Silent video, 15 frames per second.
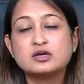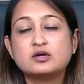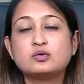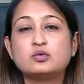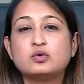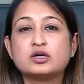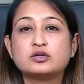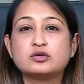
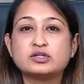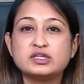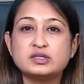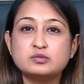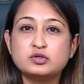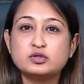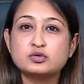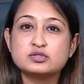who are on
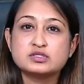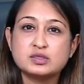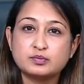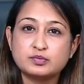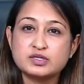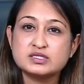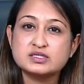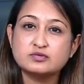
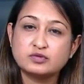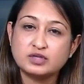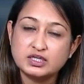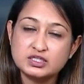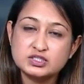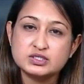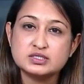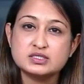immunosuppressive
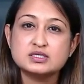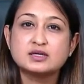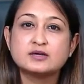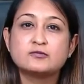agents,